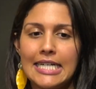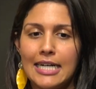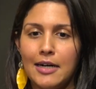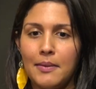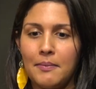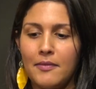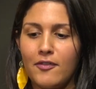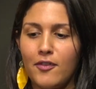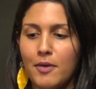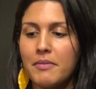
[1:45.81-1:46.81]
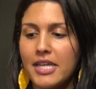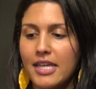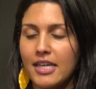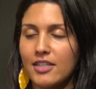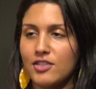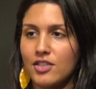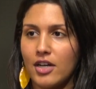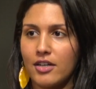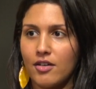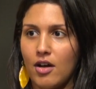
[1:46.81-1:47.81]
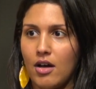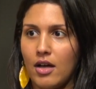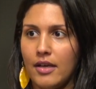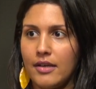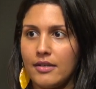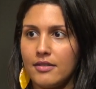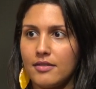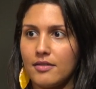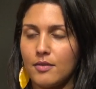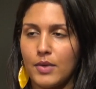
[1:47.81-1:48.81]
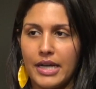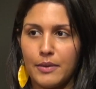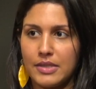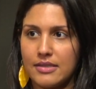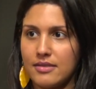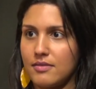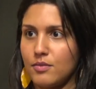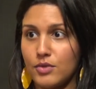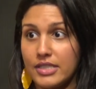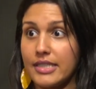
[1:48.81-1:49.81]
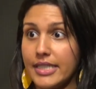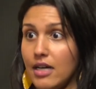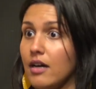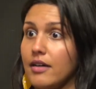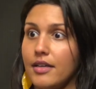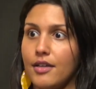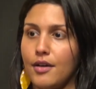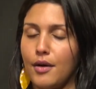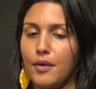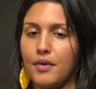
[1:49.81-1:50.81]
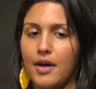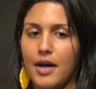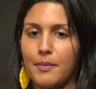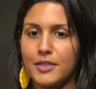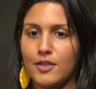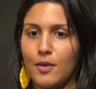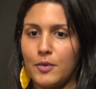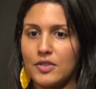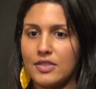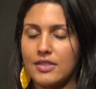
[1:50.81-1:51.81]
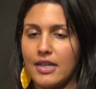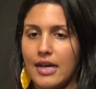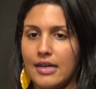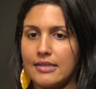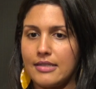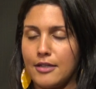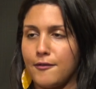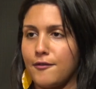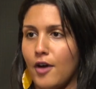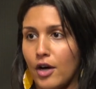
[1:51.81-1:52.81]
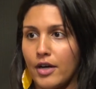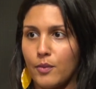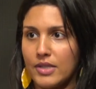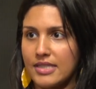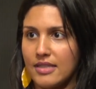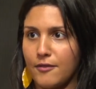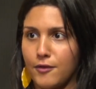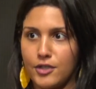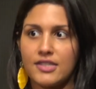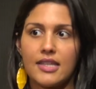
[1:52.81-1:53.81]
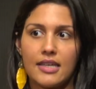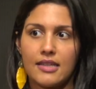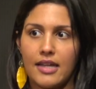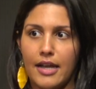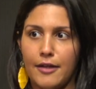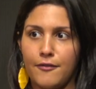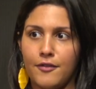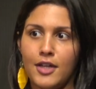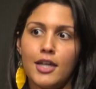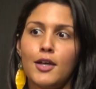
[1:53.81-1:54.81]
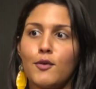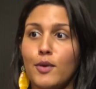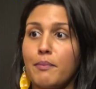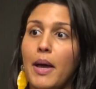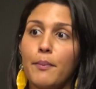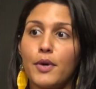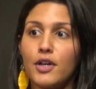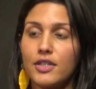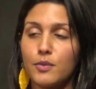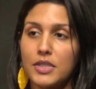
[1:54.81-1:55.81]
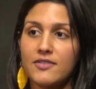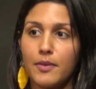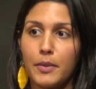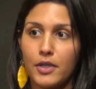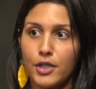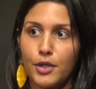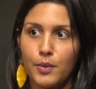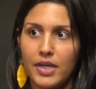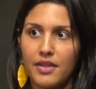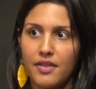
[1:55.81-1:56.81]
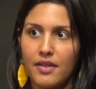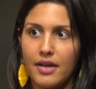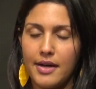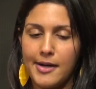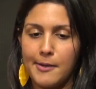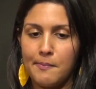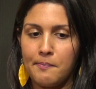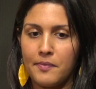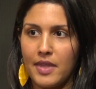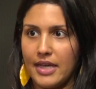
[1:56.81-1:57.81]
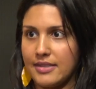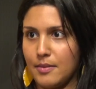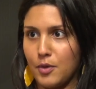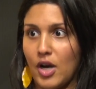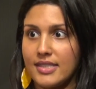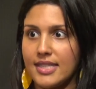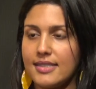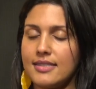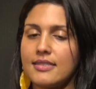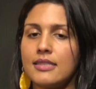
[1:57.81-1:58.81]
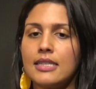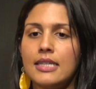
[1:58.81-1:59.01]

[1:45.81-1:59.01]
Um, for me, it started on when I was really young. You know, um, it's almost as if art was the first thing that I've remembered and was familiar with um, as a process.